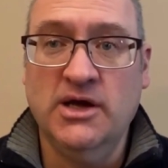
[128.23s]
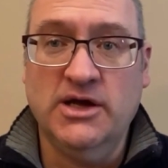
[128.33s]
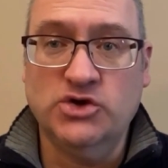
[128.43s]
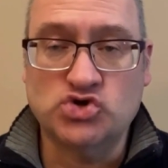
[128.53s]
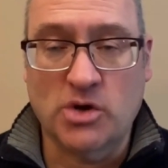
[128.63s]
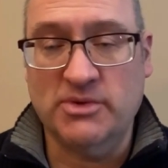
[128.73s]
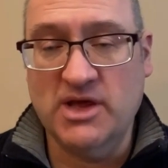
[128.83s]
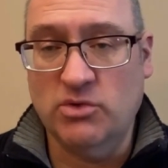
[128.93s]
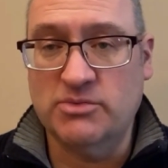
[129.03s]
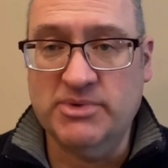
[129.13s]
In German, that
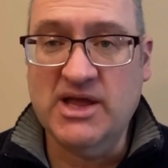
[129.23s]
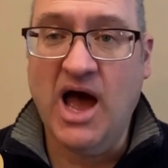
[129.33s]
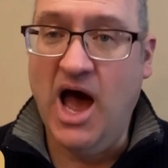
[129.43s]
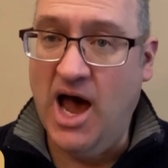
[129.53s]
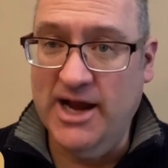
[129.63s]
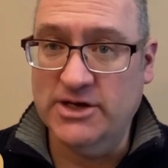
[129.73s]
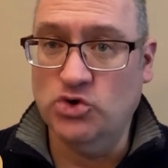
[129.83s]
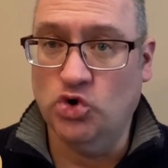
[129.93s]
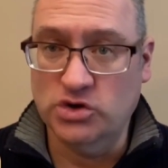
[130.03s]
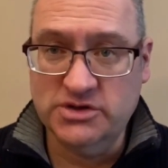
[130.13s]
would be ein
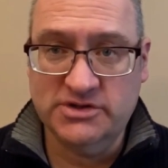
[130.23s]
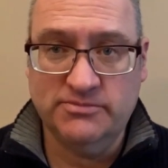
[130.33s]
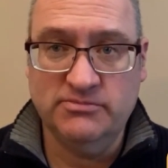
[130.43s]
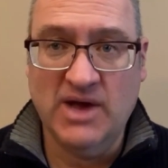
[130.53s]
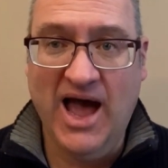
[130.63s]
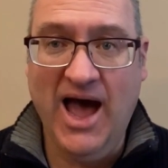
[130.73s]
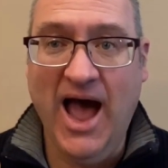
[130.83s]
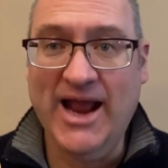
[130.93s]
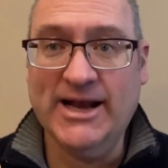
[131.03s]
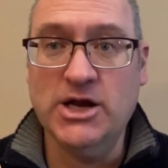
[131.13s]
Hund,
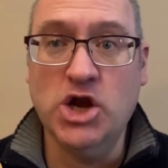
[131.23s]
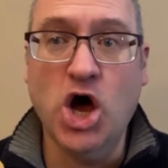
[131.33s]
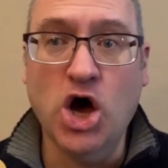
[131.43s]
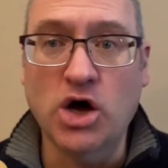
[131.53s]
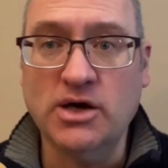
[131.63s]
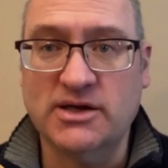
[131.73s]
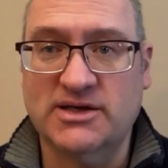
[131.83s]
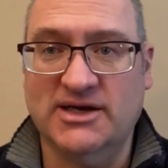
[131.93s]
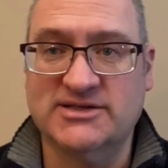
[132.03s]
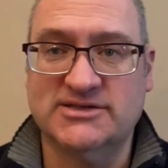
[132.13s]
eine
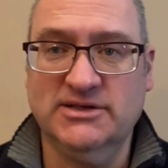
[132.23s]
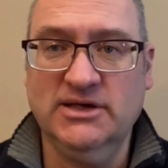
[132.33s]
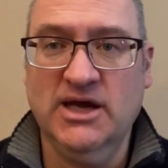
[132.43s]
Katze,